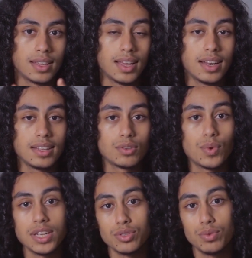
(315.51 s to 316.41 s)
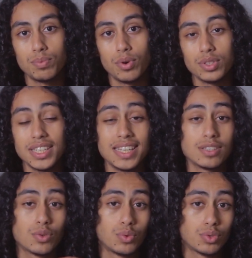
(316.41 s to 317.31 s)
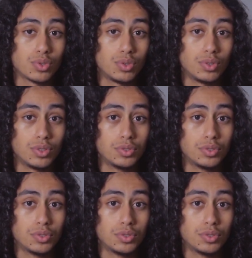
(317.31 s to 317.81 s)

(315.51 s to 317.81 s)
Getting the right support is crucial,